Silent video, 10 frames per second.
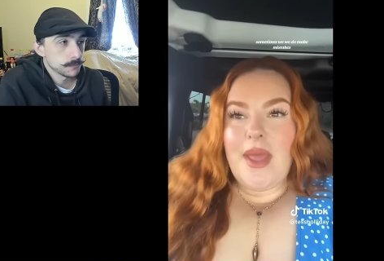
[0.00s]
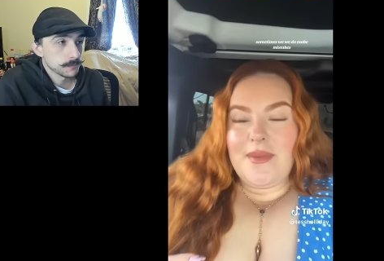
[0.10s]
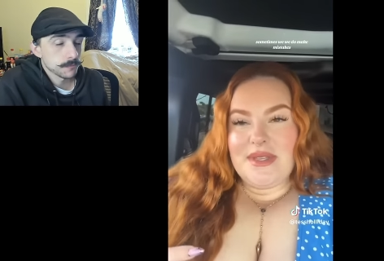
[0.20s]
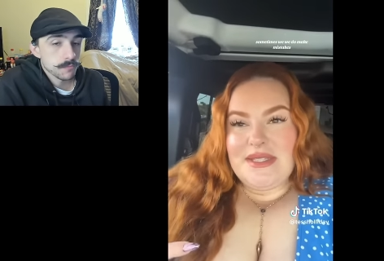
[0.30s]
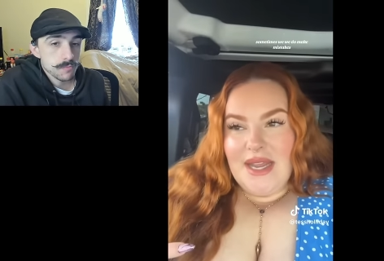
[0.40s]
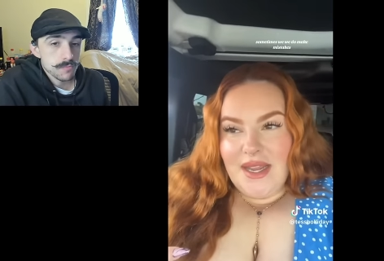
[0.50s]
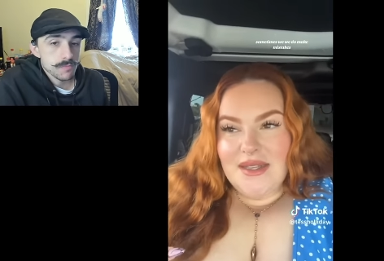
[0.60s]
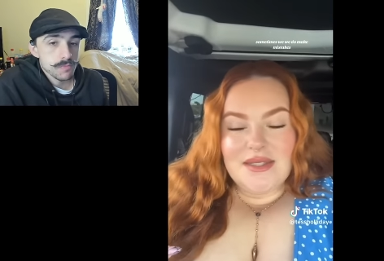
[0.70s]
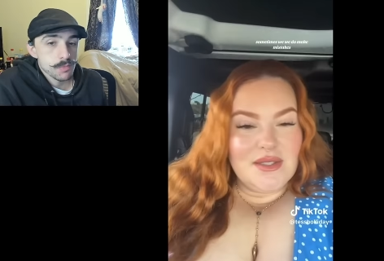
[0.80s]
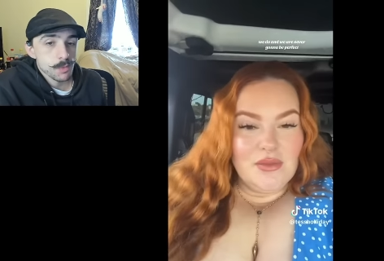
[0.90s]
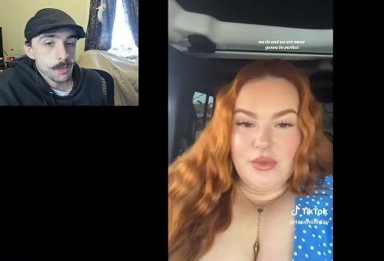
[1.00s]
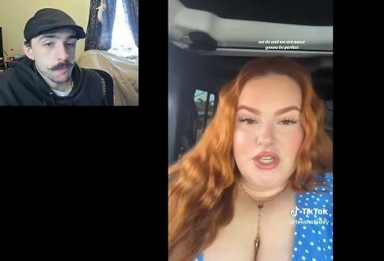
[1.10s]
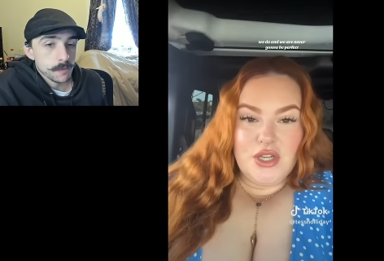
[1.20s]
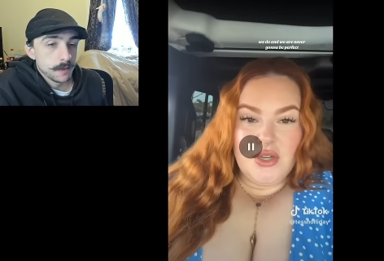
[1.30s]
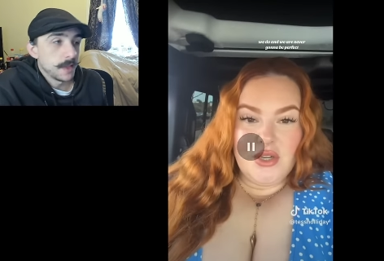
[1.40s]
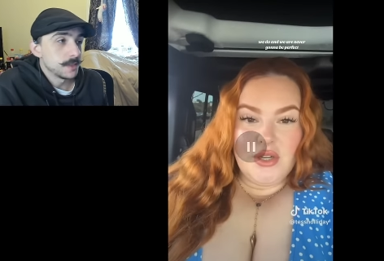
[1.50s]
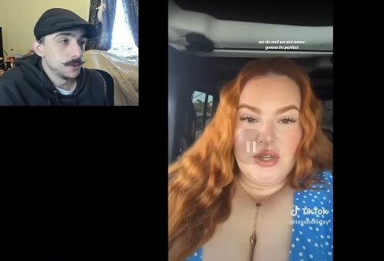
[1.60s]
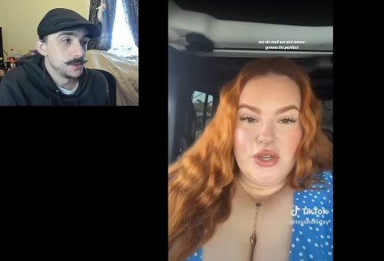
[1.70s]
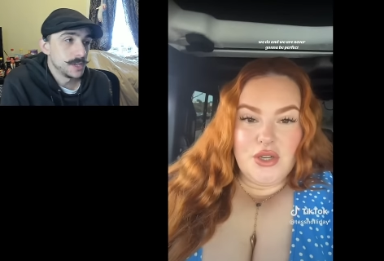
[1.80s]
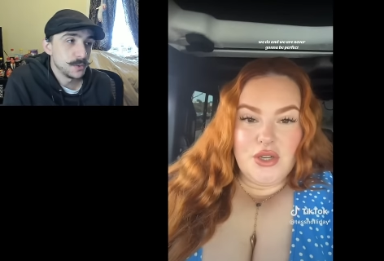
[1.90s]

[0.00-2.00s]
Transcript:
Speaker 1: mistakes. We do.
Speaker 2: Like losing